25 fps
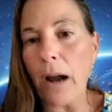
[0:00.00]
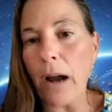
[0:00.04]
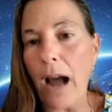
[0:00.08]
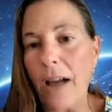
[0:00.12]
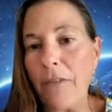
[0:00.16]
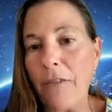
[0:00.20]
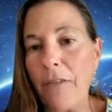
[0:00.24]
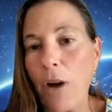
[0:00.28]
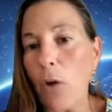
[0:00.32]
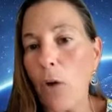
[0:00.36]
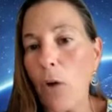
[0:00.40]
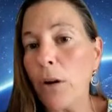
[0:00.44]

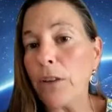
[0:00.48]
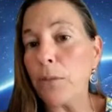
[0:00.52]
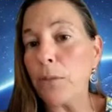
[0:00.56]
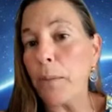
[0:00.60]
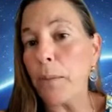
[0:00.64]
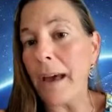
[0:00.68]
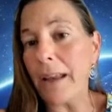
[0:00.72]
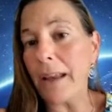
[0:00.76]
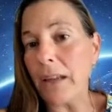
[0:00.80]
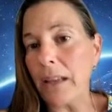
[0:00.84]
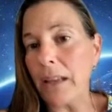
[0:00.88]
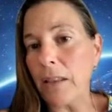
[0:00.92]
i've always
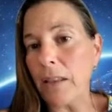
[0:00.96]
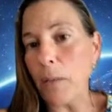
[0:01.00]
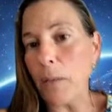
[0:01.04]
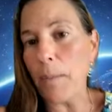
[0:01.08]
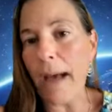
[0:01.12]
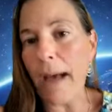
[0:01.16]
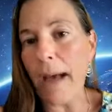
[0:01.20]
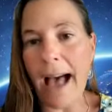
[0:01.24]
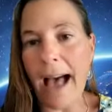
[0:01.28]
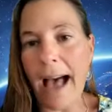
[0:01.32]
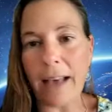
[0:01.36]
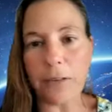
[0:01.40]
been in the
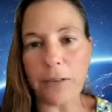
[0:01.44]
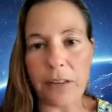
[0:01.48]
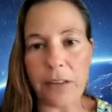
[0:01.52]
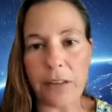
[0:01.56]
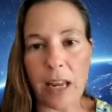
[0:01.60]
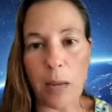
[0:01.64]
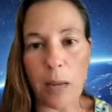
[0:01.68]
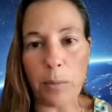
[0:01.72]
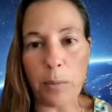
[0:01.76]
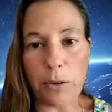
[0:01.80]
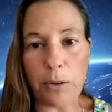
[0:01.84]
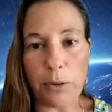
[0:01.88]
past
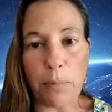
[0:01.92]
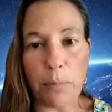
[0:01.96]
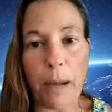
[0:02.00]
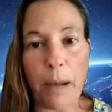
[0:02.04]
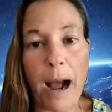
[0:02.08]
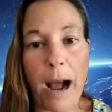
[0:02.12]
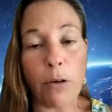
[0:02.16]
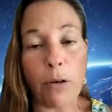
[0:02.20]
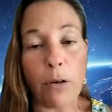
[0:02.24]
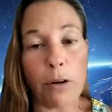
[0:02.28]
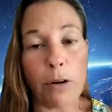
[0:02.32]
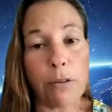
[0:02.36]
able to
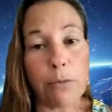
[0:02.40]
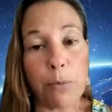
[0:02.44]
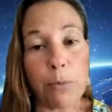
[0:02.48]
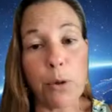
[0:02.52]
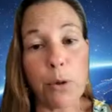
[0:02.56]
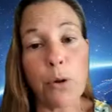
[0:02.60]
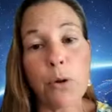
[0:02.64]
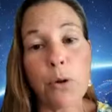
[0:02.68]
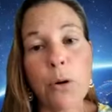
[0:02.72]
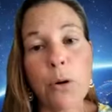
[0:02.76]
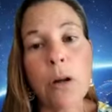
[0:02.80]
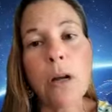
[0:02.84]
power
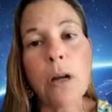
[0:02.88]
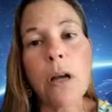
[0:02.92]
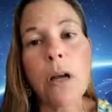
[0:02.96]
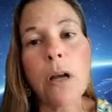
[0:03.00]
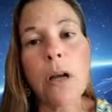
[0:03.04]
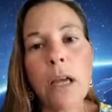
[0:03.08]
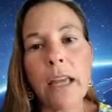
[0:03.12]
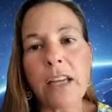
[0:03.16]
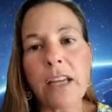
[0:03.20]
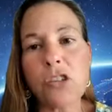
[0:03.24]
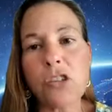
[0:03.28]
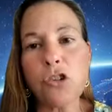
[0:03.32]
through
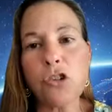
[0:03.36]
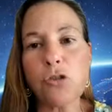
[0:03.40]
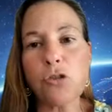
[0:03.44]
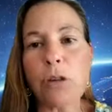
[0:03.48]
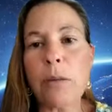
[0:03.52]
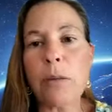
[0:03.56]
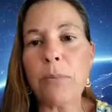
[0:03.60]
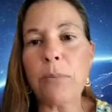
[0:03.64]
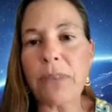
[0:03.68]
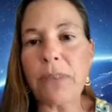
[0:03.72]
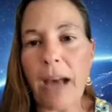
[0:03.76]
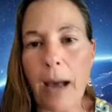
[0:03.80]

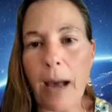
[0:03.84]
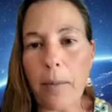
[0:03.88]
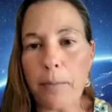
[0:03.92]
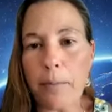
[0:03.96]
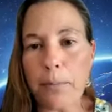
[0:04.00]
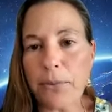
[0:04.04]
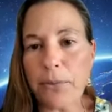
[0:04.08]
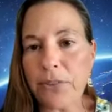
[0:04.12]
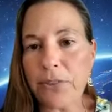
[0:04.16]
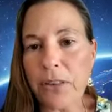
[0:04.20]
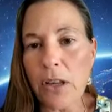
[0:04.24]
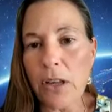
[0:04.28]
extreme
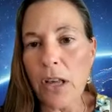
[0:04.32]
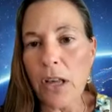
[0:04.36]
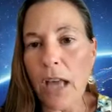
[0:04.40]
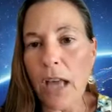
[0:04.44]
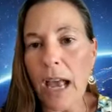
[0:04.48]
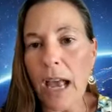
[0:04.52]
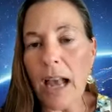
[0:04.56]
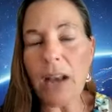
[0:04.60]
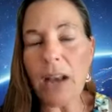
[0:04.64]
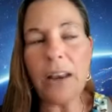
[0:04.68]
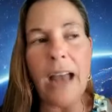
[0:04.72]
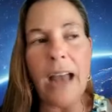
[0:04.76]
temps
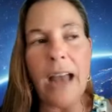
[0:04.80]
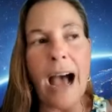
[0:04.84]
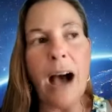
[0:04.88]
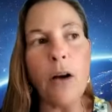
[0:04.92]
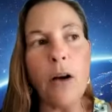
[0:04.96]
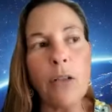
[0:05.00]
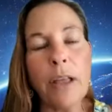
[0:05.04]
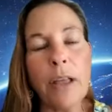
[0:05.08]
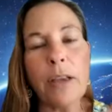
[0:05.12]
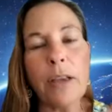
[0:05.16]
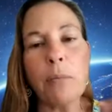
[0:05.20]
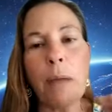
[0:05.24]
and
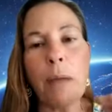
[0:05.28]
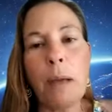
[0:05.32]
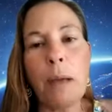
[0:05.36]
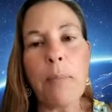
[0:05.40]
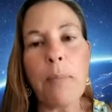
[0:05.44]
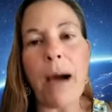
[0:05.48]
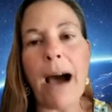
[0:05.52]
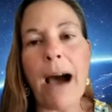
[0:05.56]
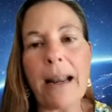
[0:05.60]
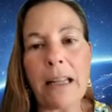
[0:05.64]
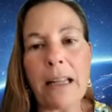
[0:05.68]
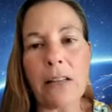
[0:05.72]
now like my
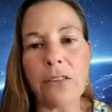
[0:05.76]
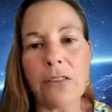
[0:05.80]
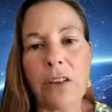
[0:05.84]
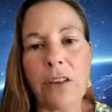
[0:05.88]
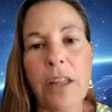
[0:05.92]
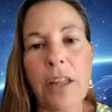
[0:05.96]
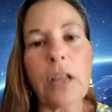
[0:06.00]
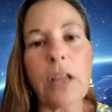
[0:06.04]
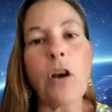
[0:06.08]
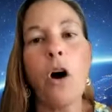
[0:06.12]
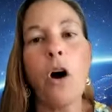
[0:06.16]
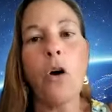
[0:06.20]
body's
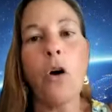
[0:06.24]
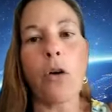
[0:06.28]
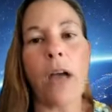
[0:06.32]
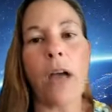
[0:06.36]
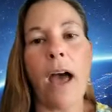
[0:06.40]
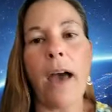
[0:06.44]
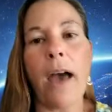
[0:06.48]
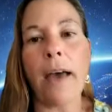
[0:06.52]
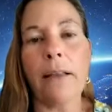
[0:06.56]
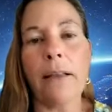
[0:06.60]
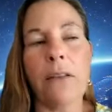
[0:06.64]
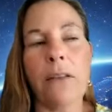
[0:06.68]
like
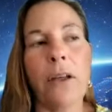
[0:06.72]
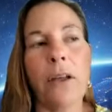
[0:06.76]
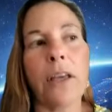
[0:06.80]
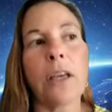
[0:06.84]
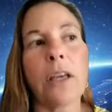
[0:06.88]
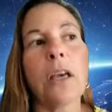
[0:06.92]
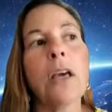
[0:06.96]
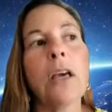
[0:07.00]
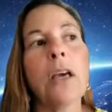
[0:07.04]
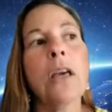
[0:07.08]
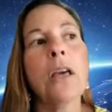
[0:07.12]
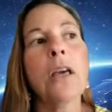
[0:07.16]
okay
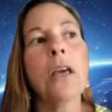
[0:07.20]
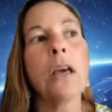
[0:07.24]
like